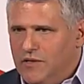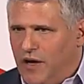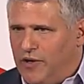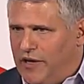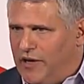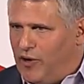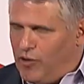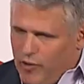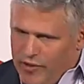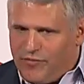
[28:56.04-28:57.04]
in our
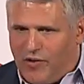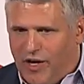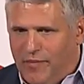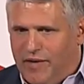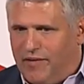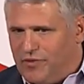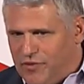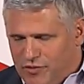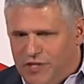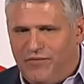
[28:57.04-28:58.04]
own environment
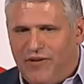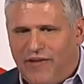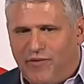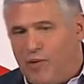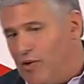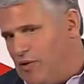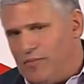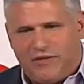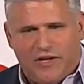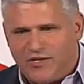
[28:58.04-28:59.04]
through TV Everywhere, or
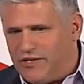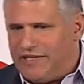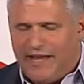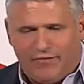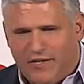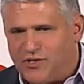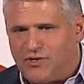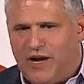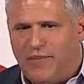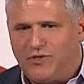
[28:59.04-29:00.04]
potentially Netflix
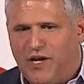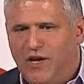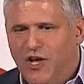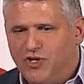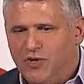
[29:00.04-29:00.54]
or Amazon, so